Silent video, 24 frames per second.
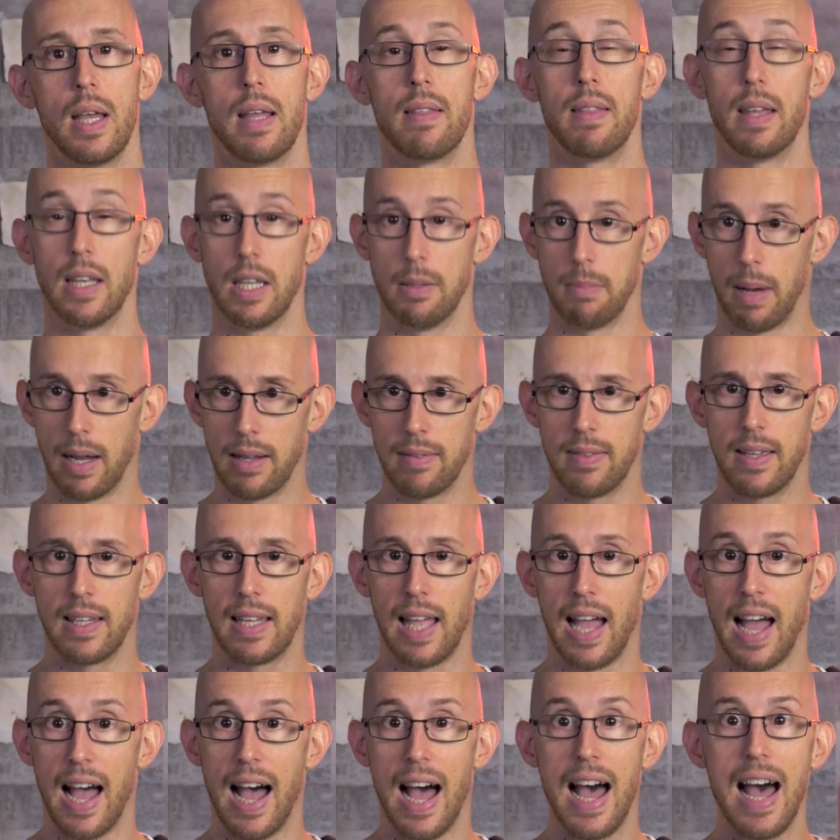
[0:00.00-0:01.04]
Then you might
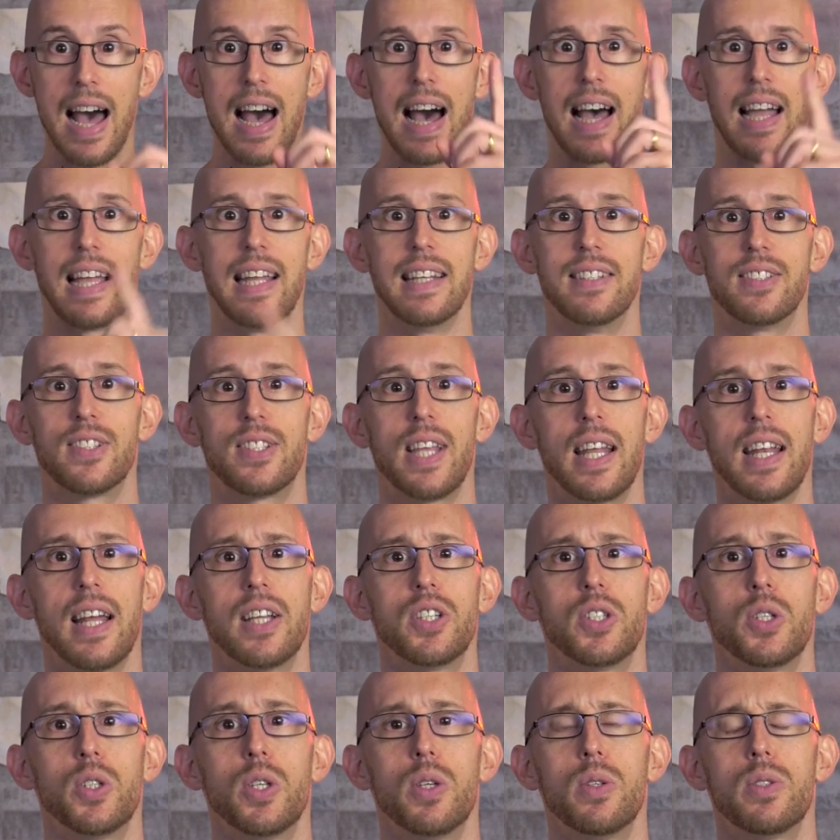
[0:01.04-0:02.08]
think, aha, instead I
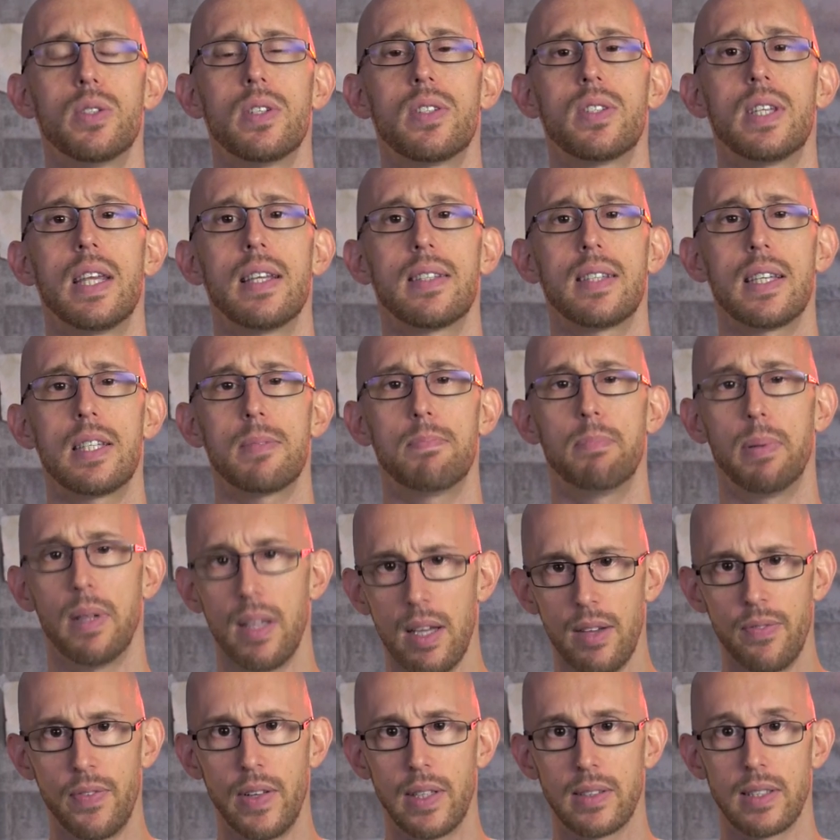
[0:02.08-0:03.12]
shall use the C S S
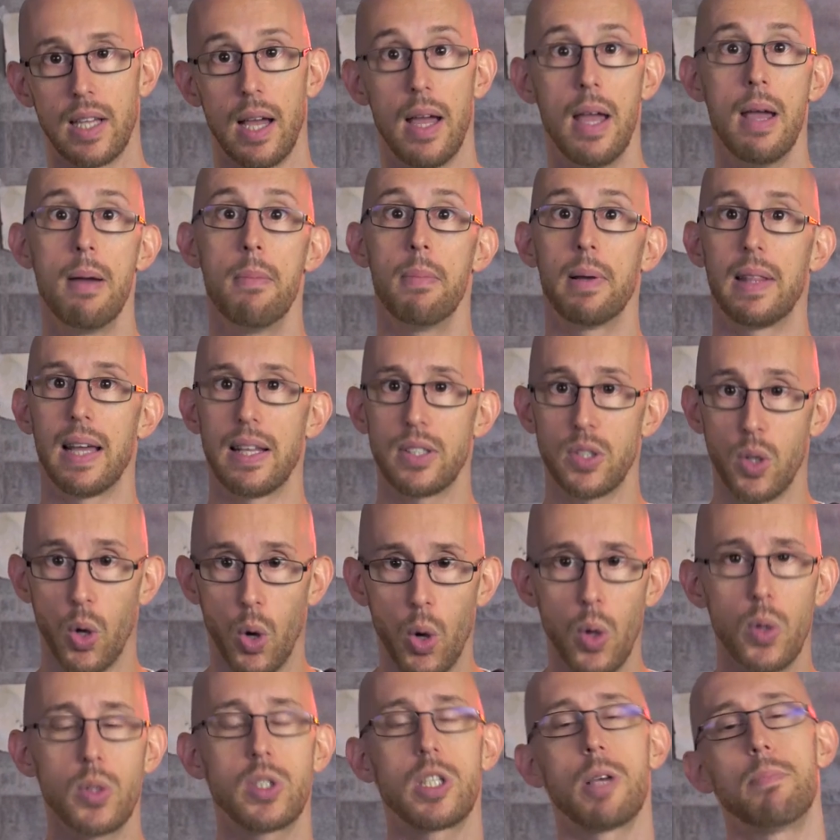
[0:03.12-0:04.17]
blur filter, but that's
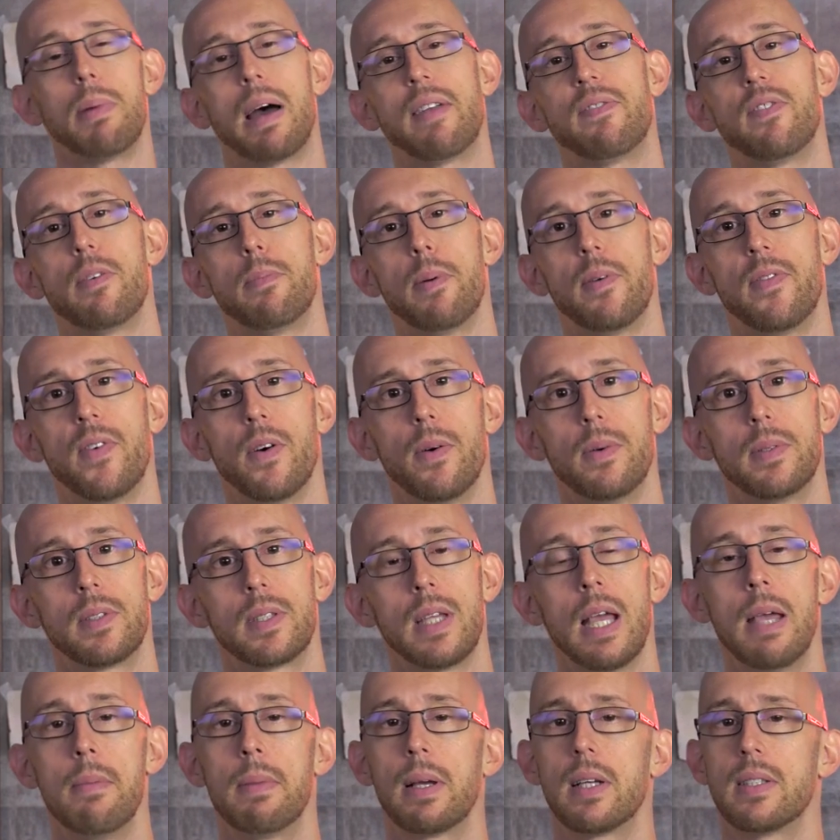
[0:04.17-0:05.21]
also bad for
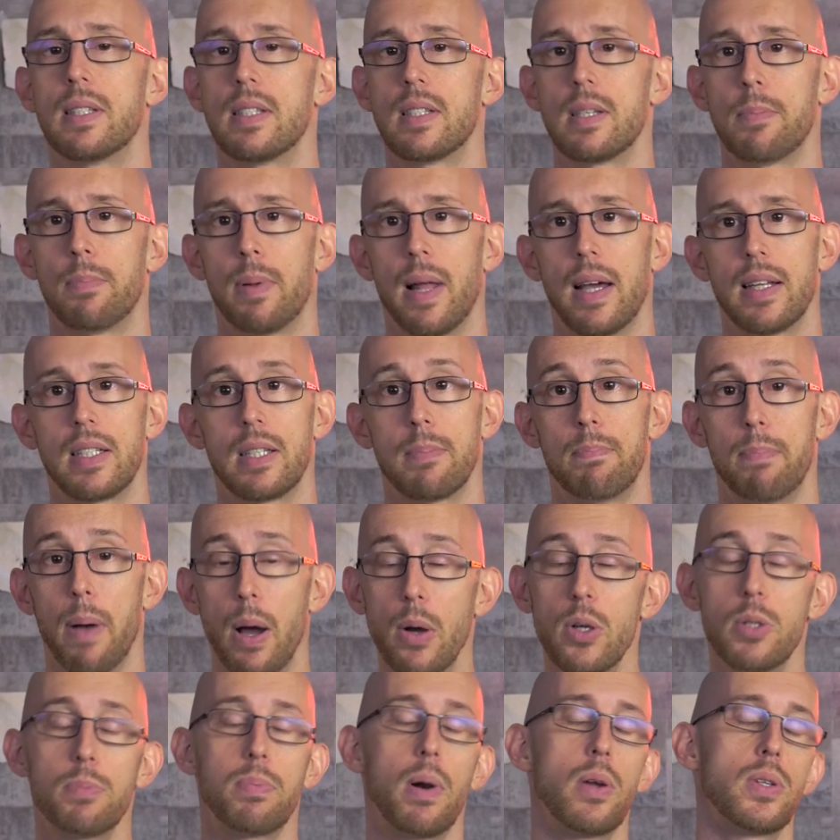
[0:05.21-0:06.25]
performance because it's applied as a
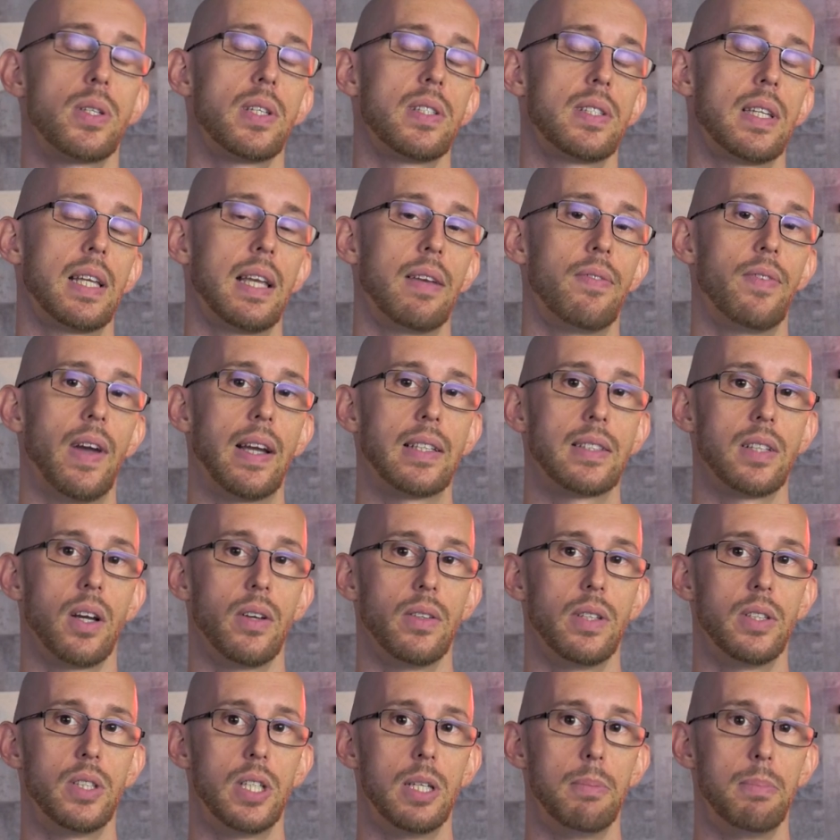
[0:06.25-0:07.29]
post-processing effect
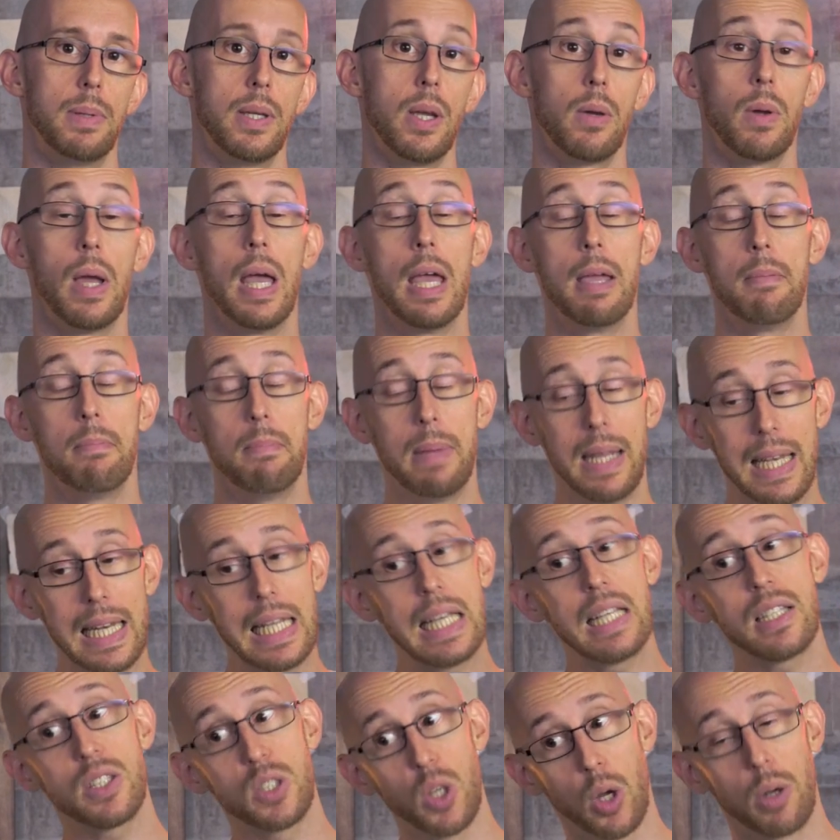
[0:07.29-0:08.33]
on the G P U,
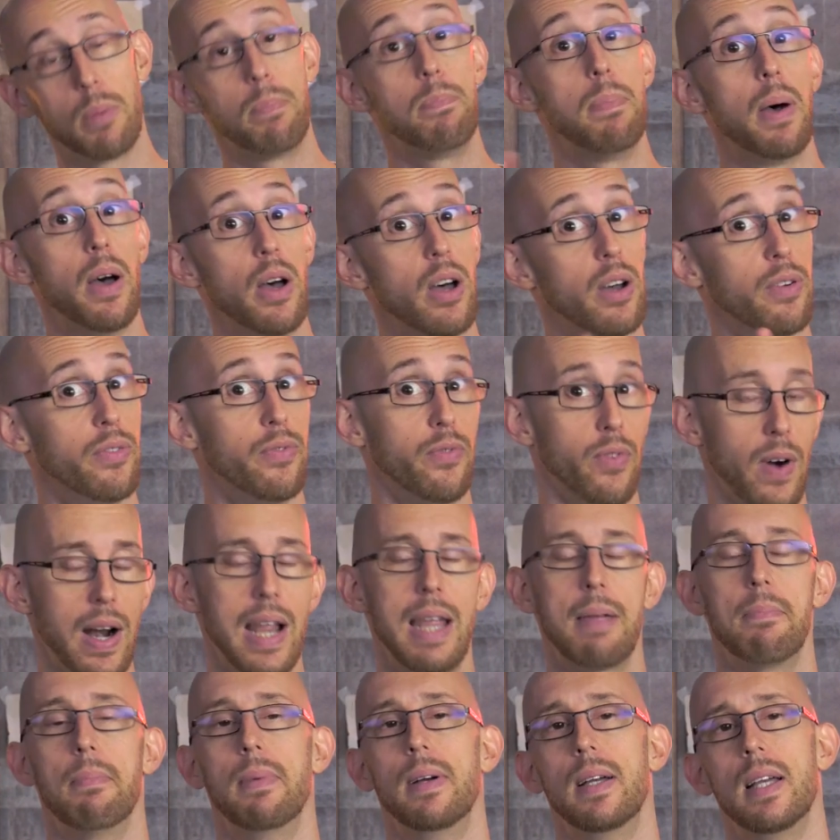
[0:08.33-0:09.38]
meaning it's done per
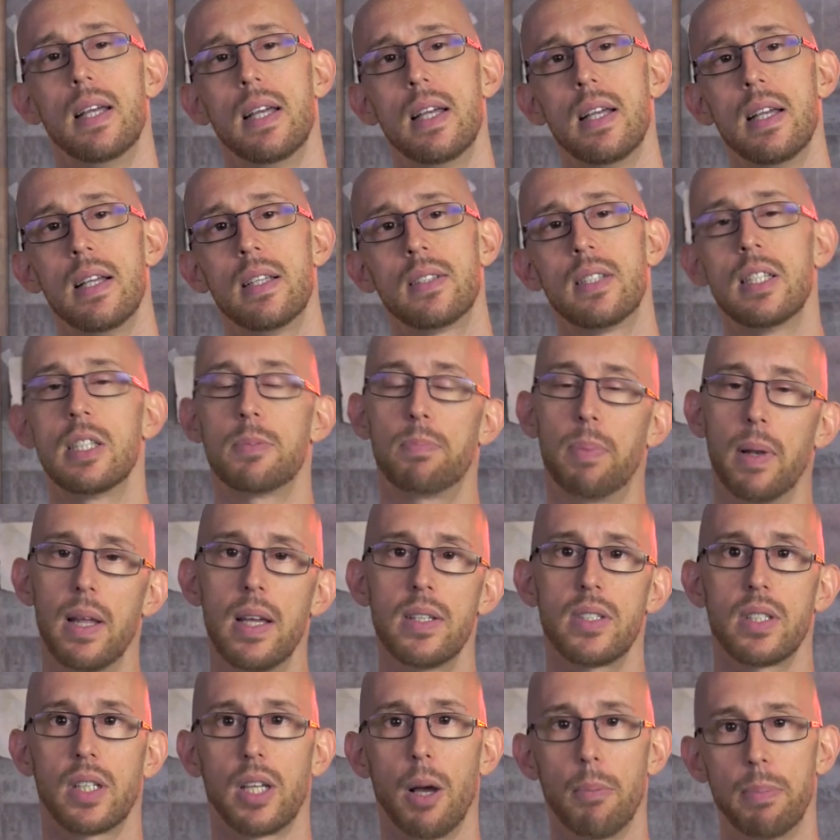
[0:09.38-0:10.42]
frame. Since
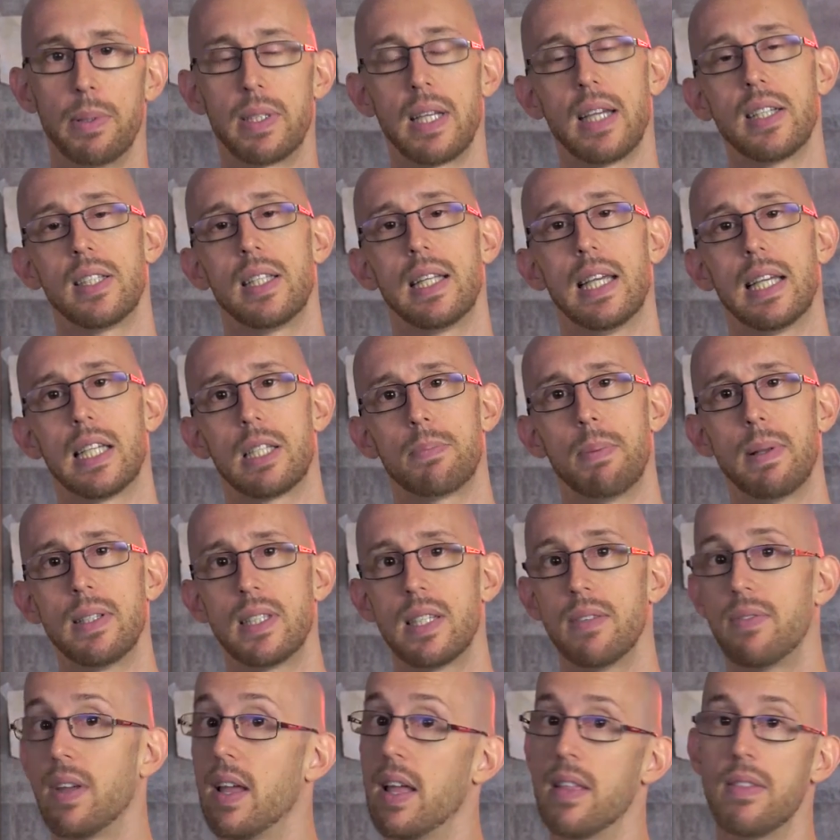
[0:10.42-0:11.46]
blurs are computationally
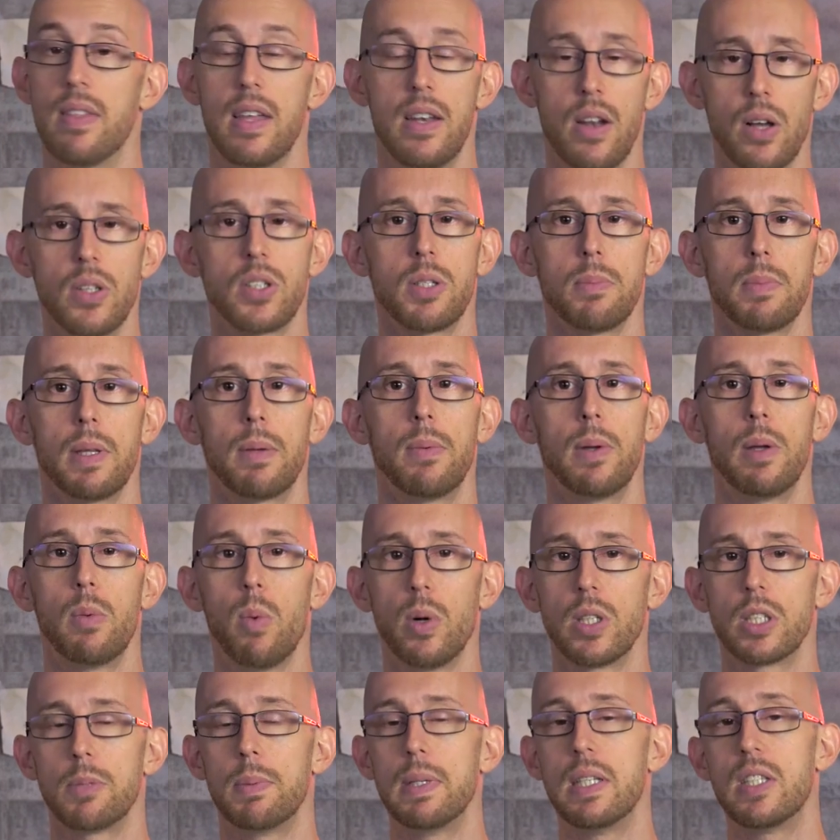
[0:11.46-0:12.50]
expensive, they're not something we
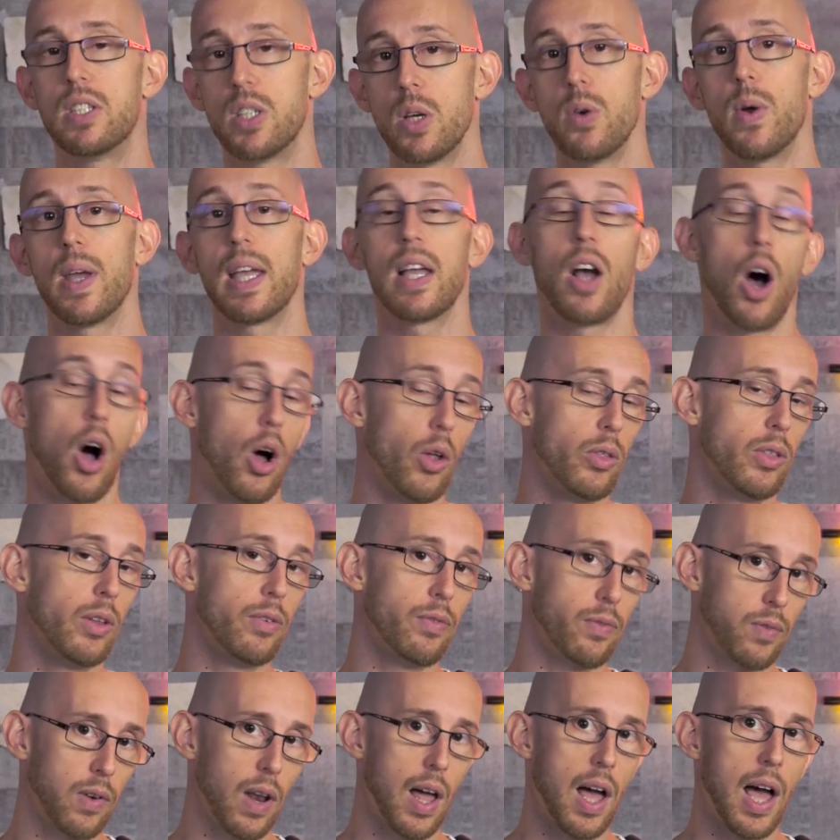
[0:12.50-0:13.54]
want to be doing on the
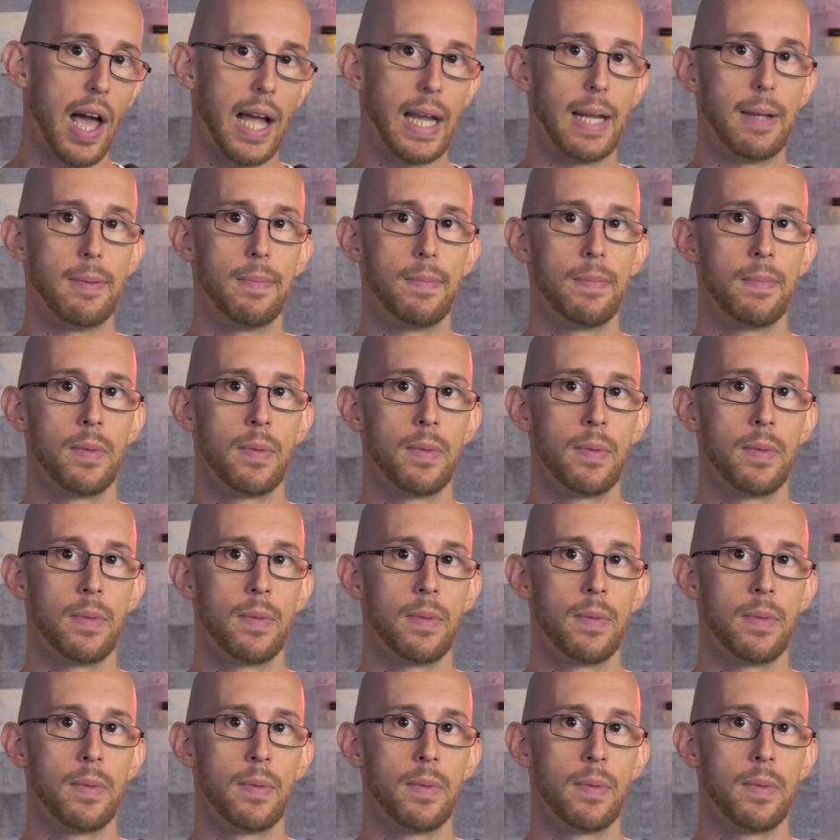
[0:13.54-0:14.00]
fly.